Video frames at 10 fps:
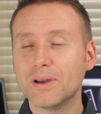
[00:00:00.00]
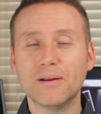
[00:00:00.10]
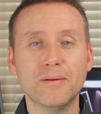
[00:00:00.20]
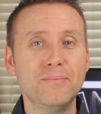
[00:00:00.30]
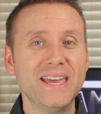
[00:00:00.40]

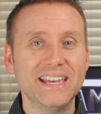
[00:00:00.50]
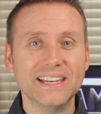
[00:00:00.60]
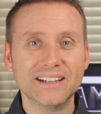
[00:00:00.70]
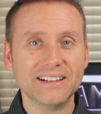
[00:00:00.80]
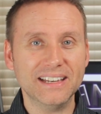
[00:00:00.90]

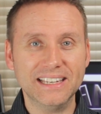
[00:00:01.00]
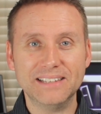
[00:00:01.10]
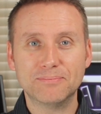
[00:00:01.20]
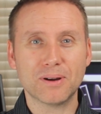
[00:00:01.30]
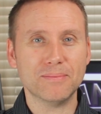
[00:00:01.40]
appear
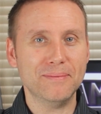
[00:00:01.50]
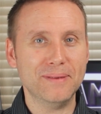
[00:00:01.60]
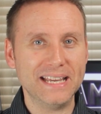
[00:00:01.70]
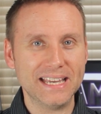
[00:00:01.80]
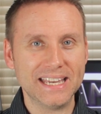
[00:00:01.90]

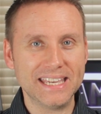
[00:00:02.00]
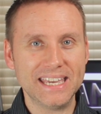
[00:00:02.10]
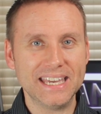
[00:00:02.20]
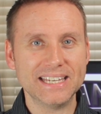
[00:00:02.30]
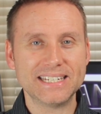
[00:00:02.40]
probably a
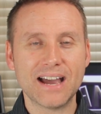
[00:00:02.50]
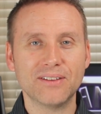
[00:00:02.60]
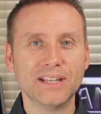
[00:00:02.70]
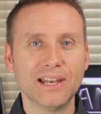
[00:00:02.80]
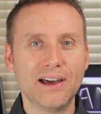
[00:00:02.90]
year
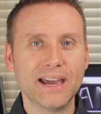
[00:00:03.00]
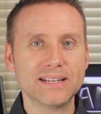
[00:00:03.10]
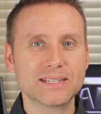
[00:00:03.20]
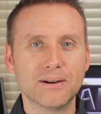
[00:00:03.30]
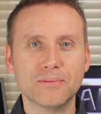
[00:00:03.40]
down the
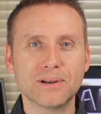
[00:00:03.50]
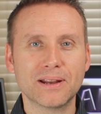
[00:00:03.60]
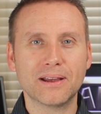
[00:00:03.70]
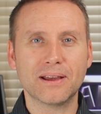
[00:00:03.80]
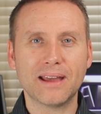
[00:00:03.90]
line, so I
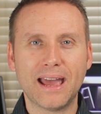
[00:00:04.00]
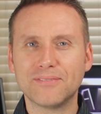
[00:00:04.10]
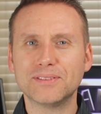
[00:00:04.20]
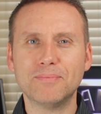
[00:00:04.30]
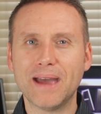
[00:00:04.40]
wouldn't
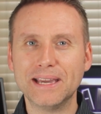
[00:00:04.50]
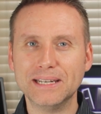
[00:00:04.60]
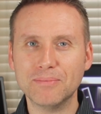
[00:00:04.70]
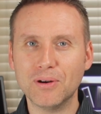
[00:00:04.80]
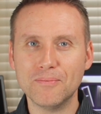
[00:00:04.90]
have to pay
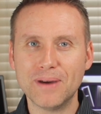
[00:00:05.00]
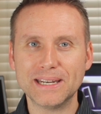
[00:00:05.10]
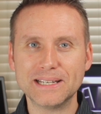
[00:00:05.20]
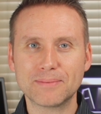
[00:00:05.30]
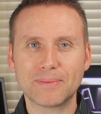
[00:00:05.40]
any more
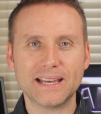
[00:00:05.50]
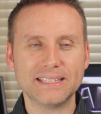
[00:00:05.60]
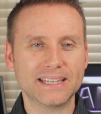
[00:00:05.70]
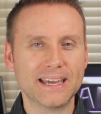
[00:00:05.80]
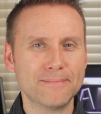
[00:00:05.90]
money to play
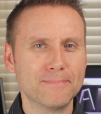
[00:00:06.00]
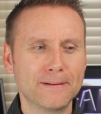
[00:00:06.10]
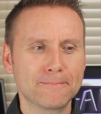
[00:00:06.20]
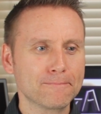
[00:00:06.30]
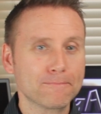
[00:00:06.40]
the game,
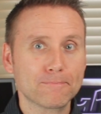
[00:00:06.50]
but